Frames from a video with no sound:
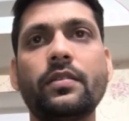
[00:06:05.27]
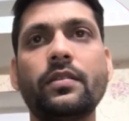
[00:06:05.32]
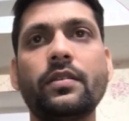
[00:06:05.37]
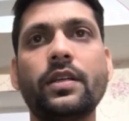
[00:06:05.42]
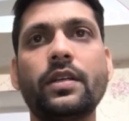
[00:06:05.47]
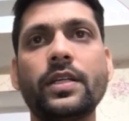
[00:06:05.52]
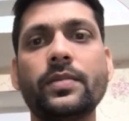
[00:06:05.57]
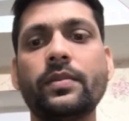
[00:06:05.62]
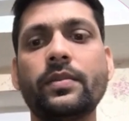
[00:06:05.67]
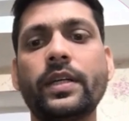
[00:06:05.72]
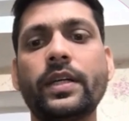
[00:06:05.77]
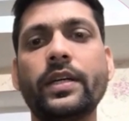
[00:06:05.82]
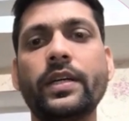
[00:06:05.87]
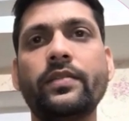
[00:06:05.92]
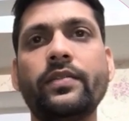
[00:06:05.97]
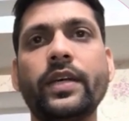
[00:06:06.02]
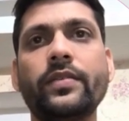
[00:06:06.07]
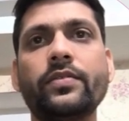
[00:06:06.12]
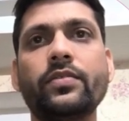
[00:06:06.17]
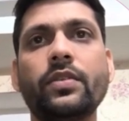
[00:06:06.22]
trips data
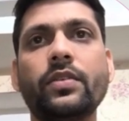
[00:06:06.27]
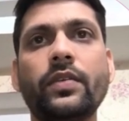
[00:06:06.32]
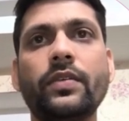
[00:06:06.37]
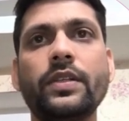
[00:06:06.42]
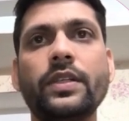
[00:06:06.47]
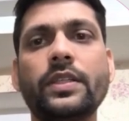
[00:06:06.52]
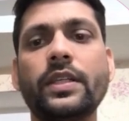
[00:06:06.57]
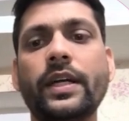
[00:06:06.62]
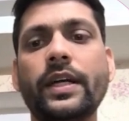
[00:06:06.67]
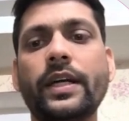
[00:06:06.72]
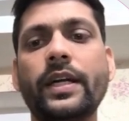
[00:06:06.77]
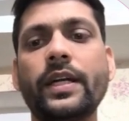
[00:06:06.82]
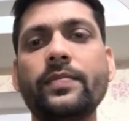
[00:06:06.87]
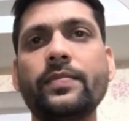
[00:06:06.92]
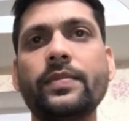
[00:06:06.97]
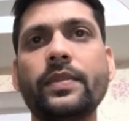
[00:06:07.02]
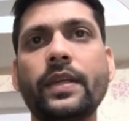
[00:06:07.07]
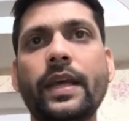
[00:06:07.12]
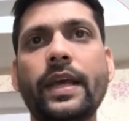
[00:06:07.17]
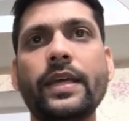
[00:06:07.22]
we have? So I will just write
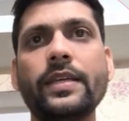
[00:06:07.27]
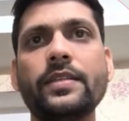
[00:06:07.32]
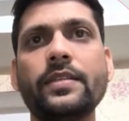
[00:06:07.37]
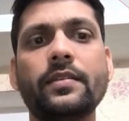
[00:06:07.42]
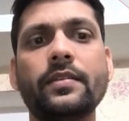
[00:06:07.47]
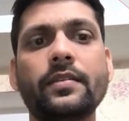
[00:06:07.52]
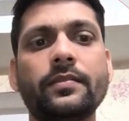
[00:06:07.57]
trips as